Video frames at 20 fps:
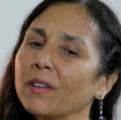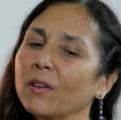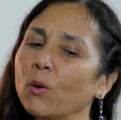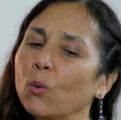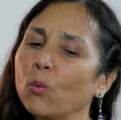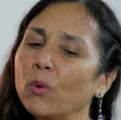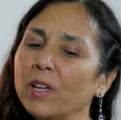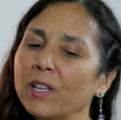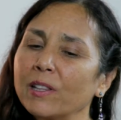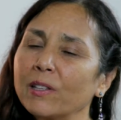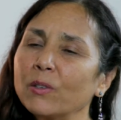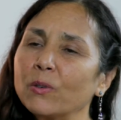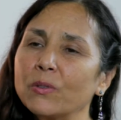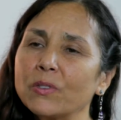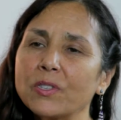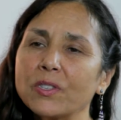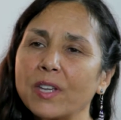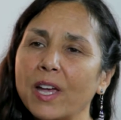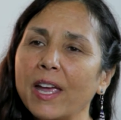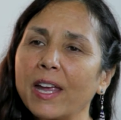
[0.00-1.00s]
we
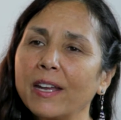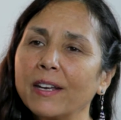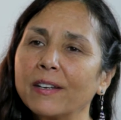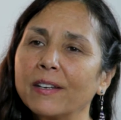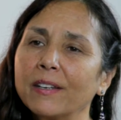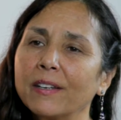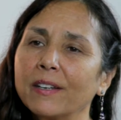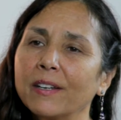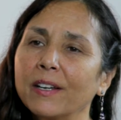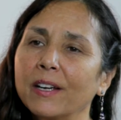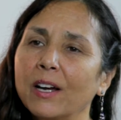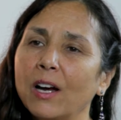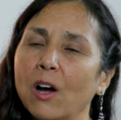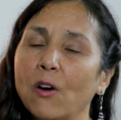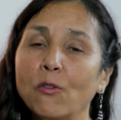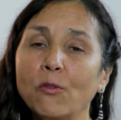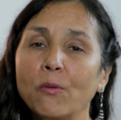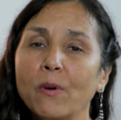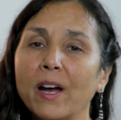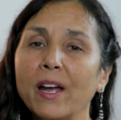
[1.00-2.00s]
lose sight
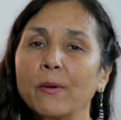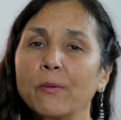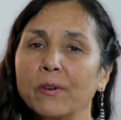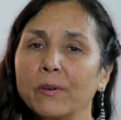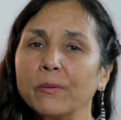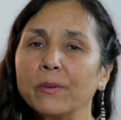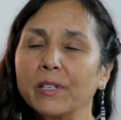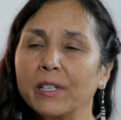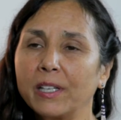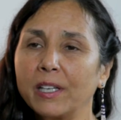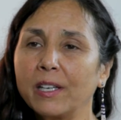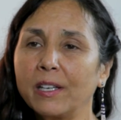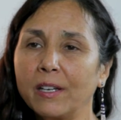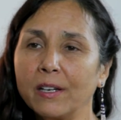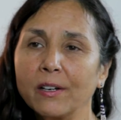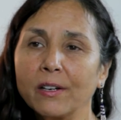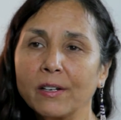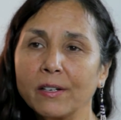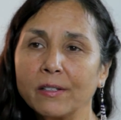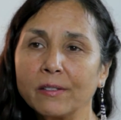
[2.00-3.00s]
of why we're really
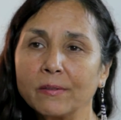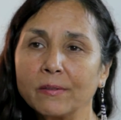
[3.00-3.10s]
here.